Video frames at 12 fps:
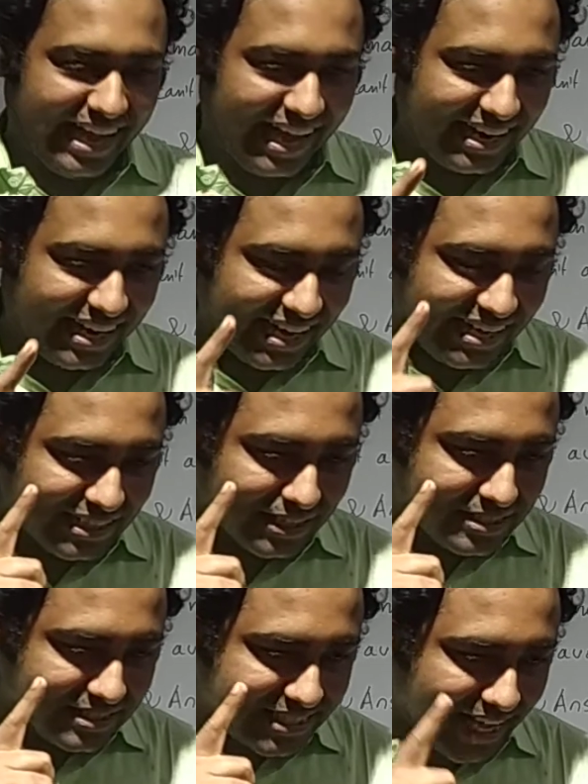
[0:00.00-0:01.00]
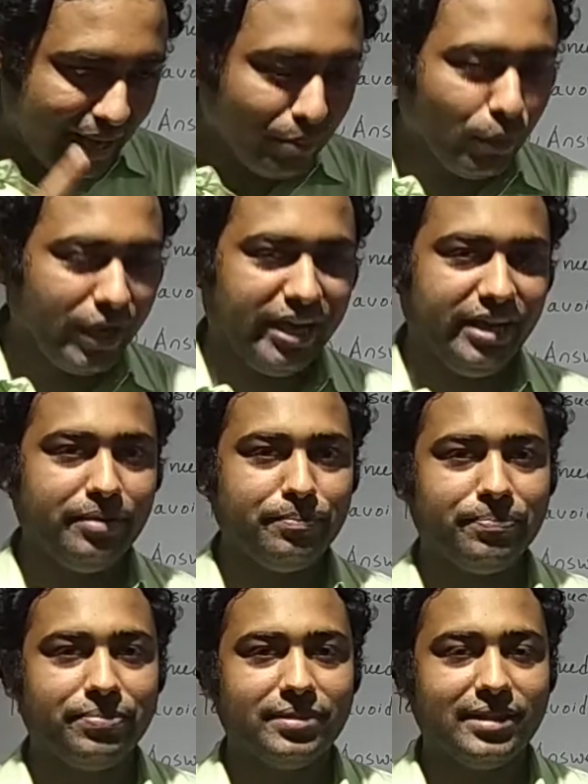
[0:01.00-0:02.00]
And in the same way,
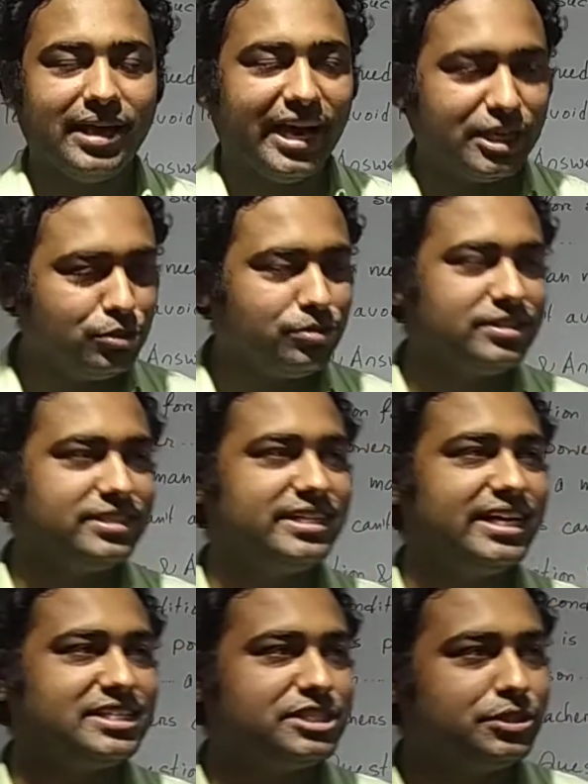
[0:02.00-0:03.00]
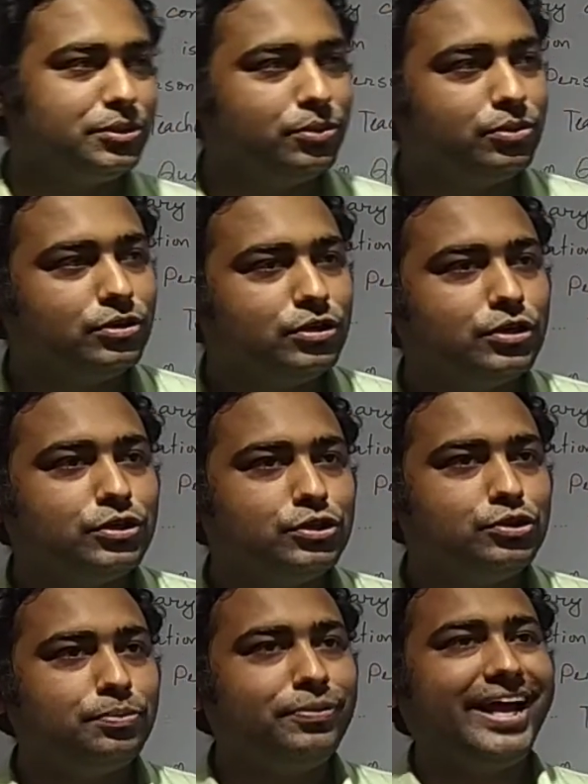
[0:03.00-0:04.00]
I should suggest you
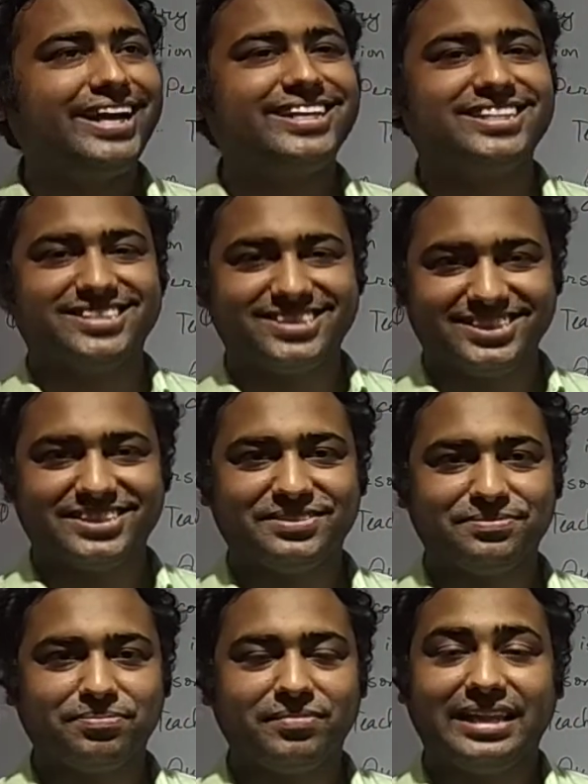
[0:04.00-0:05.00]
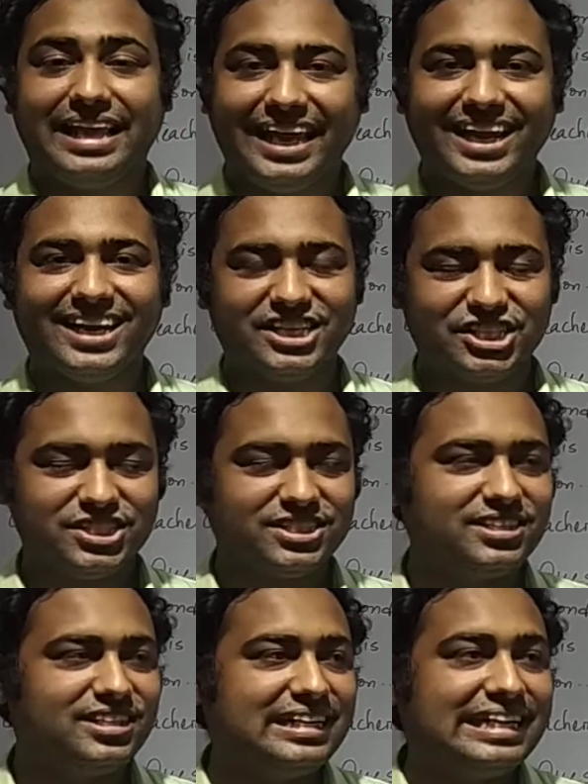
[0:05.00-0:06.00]
to practice English
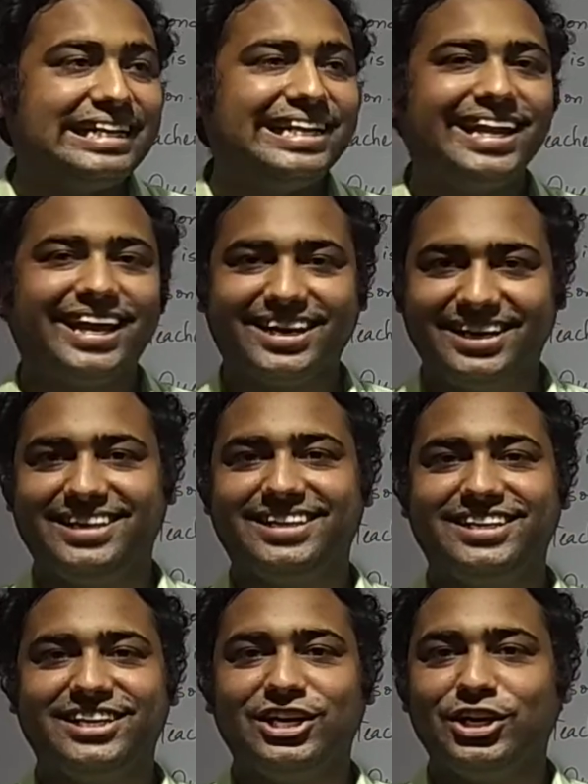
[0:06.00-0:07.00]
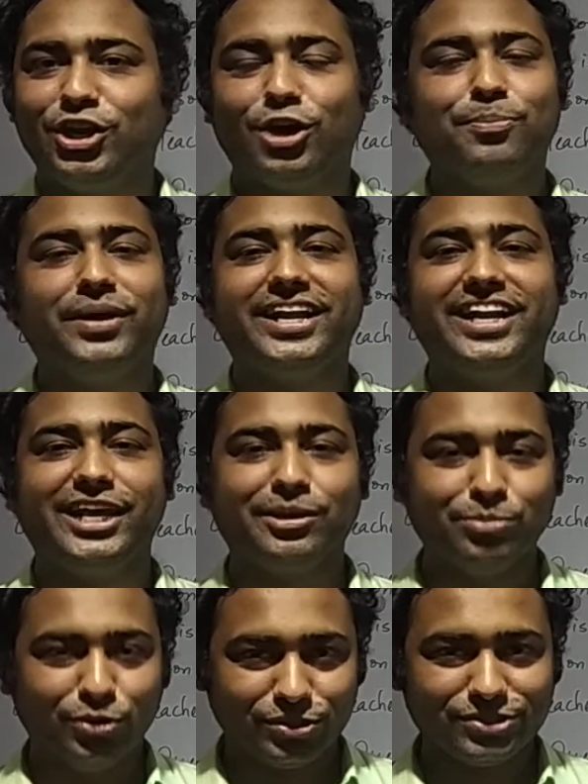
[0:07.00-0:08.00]
directly, not by
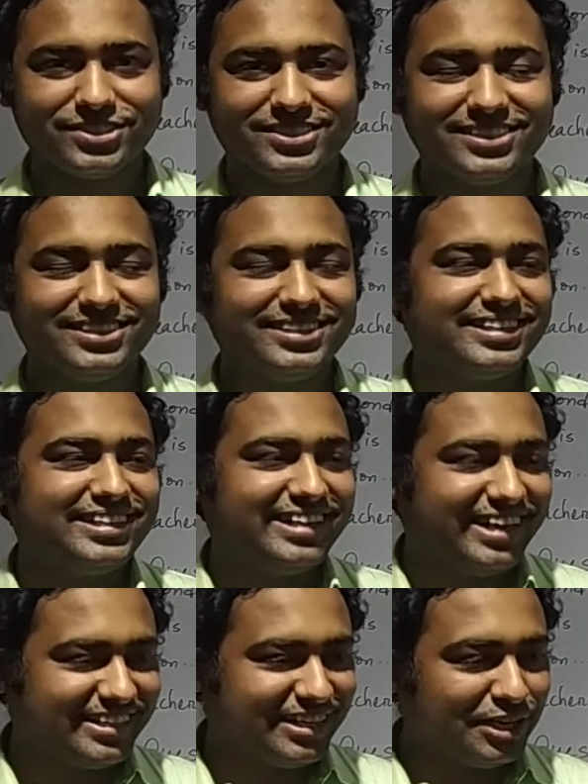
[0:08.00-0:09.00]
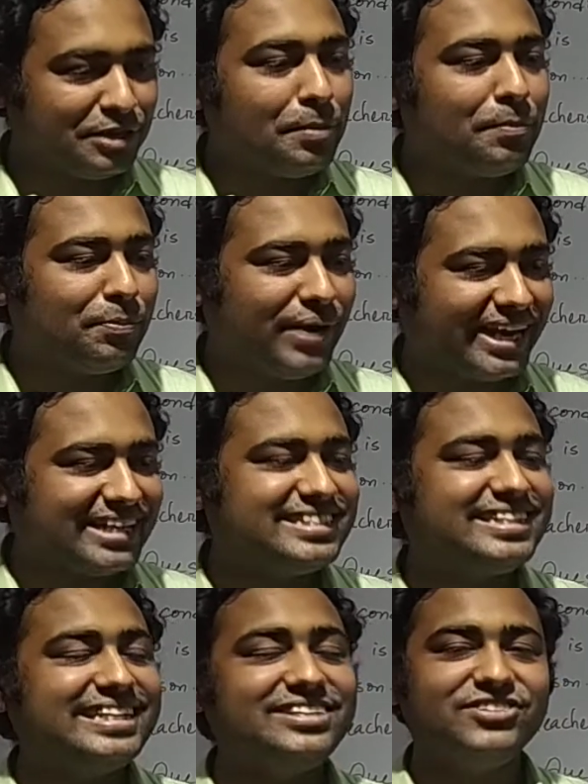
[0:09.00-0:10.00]
reading books. Rather, practice
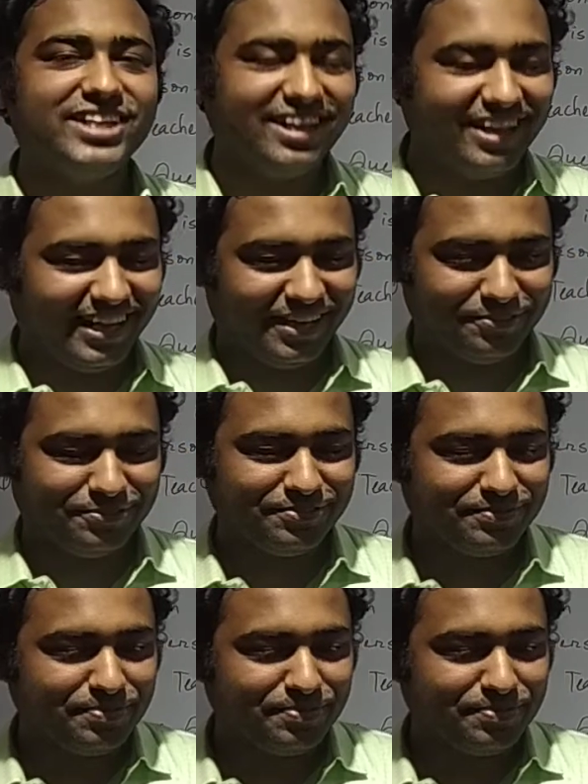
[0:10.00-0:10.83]
it in real life.